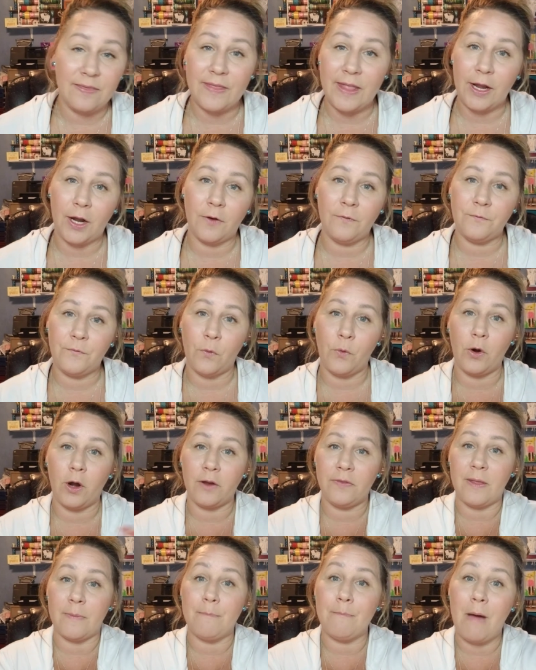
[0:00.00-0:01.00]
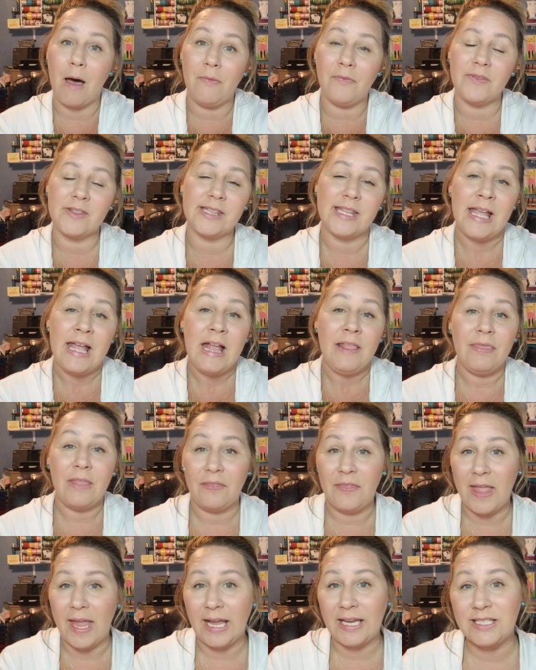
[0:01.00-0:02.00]
there for the months that
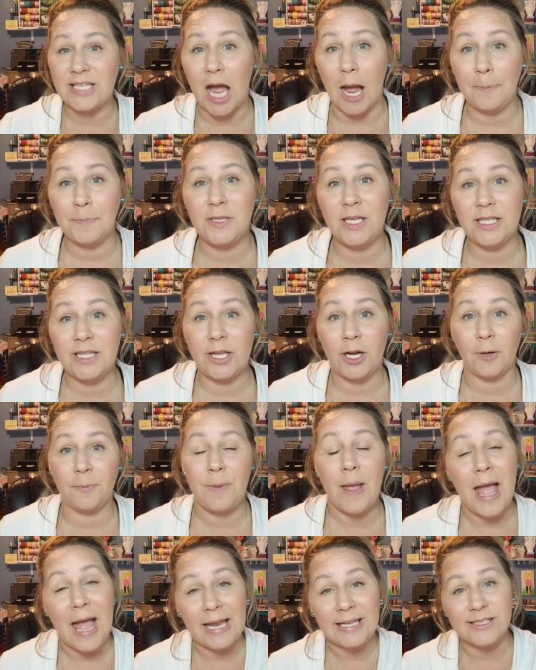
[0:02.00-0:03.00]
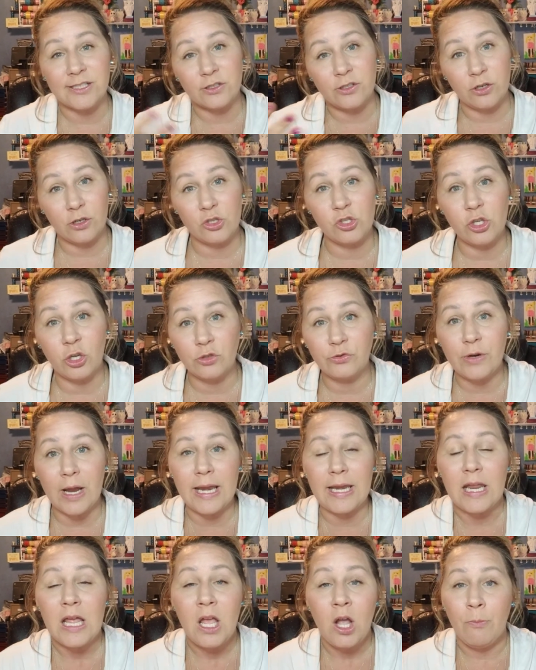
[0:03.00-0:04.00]
they adopted their pets or their
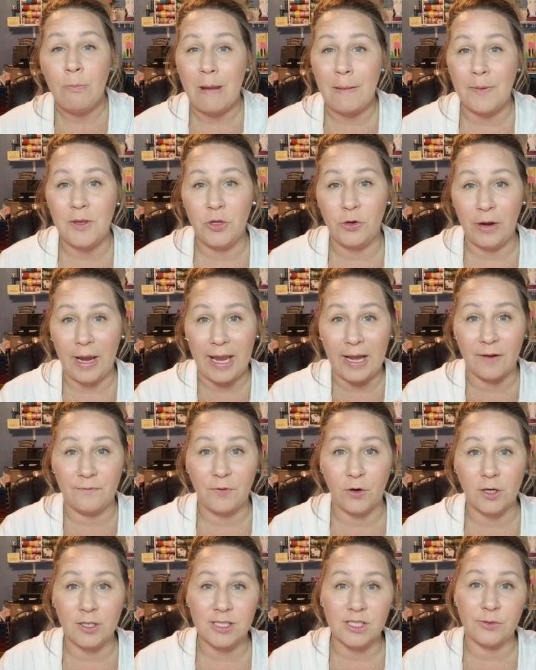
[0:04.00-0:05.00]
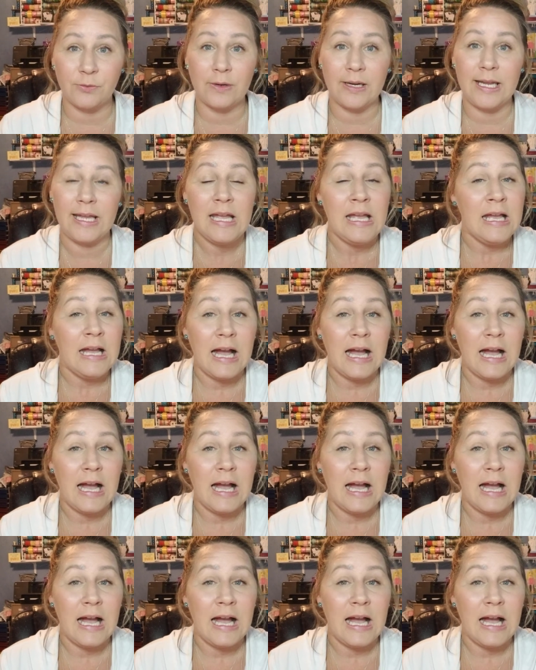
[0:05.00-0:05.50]
children, maybe your anniversary.